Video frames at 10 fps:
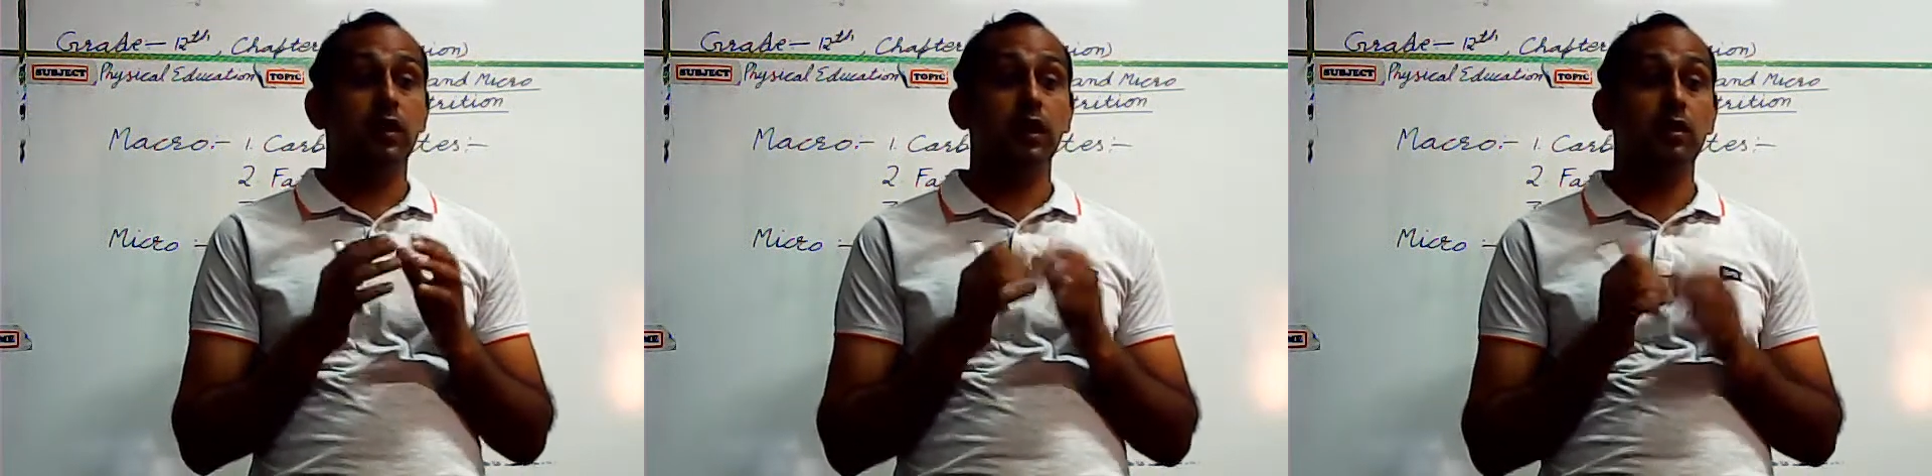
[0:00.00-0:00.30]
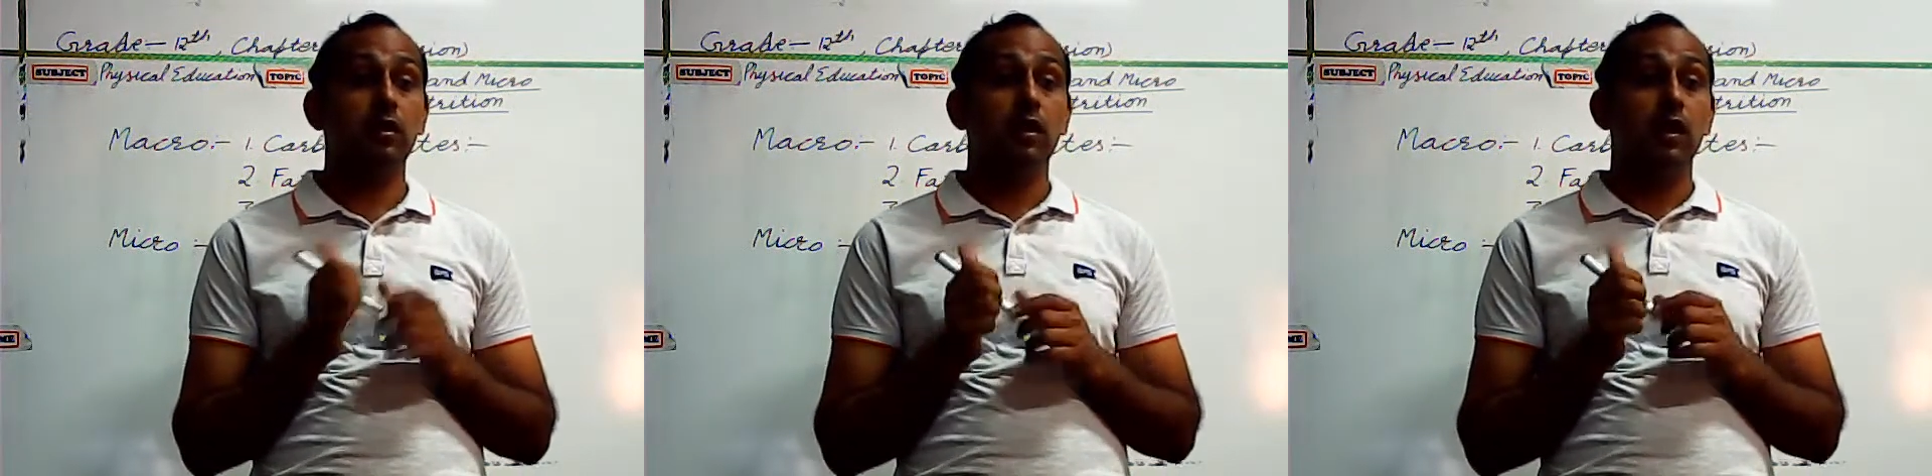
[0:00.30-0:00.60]
Its
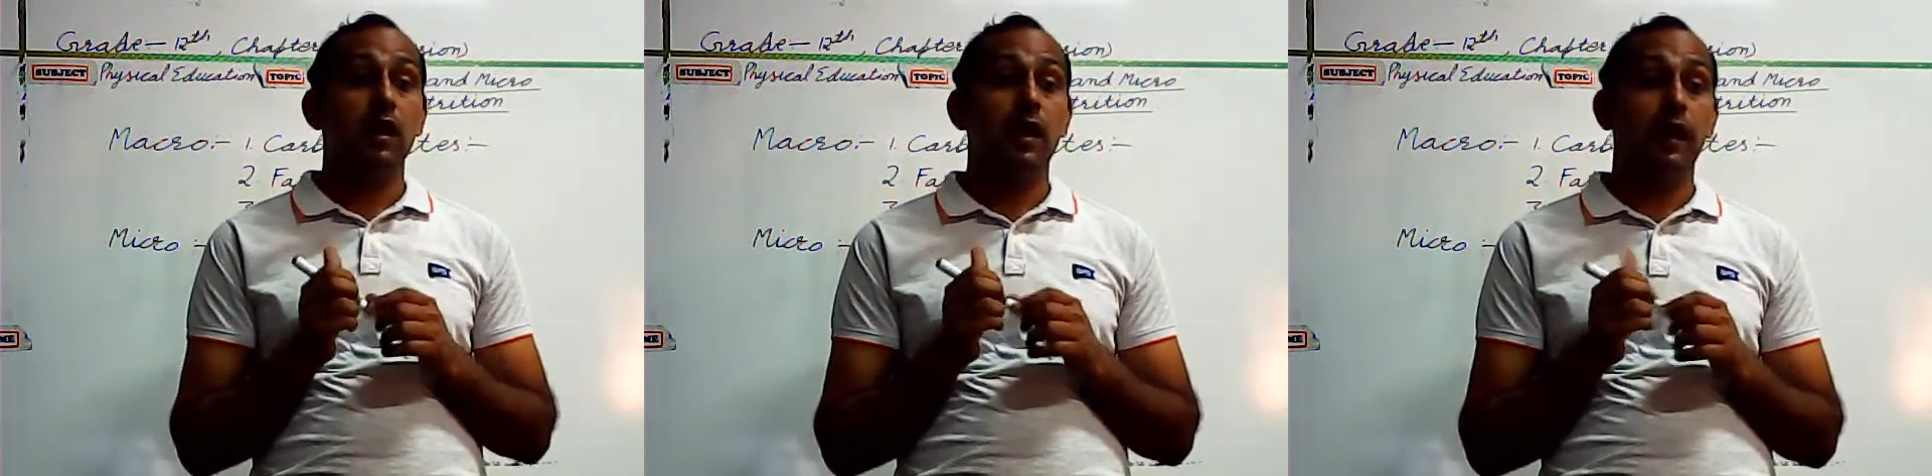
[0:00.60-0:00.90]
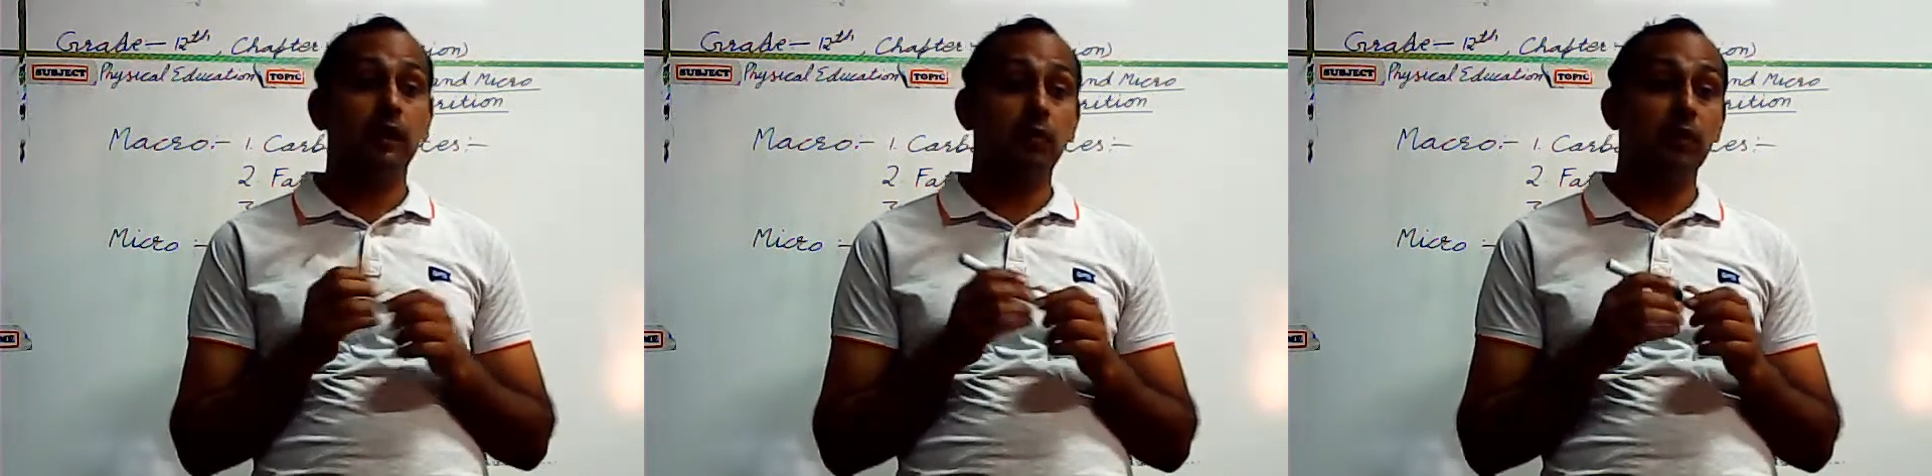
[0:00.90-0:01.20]

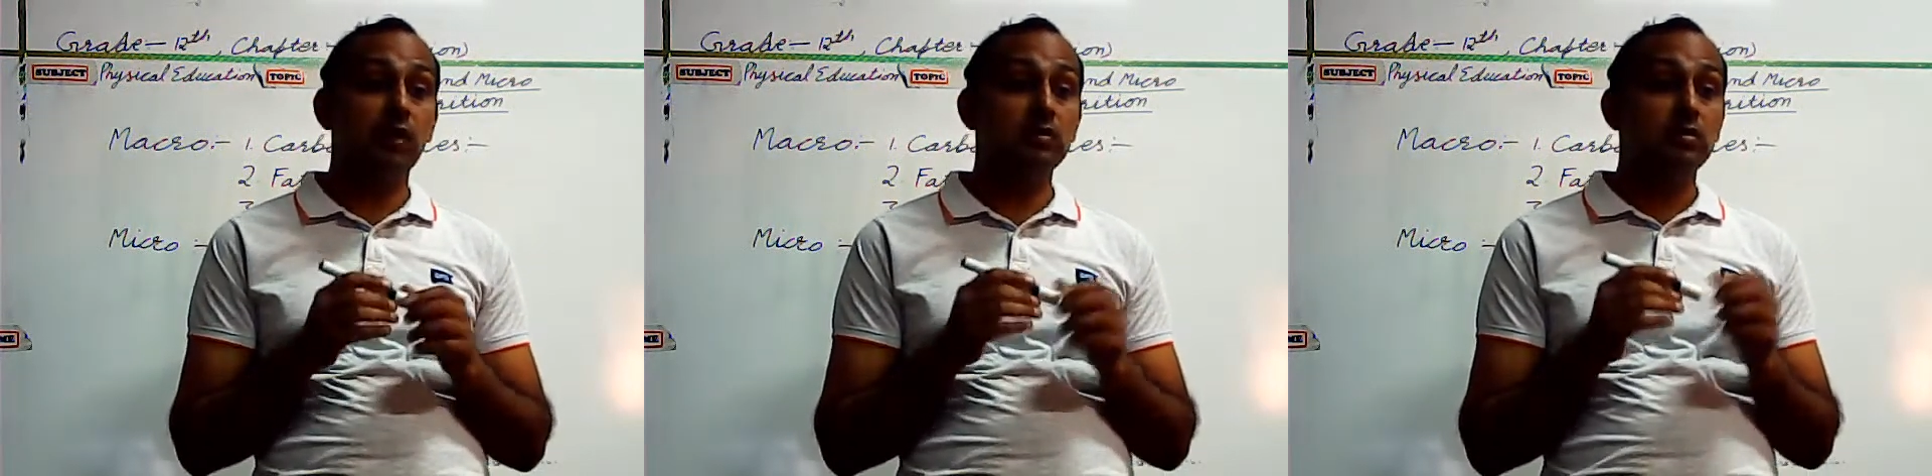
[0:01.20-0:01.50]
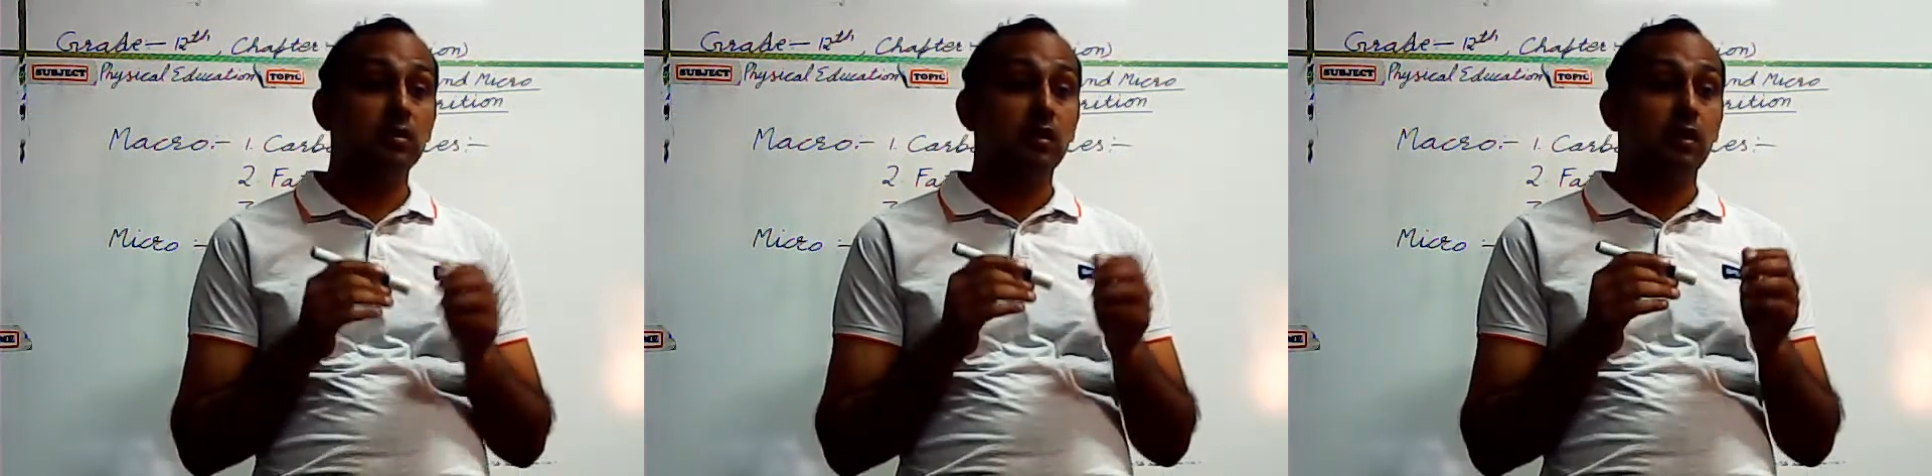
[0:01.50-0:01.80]
activities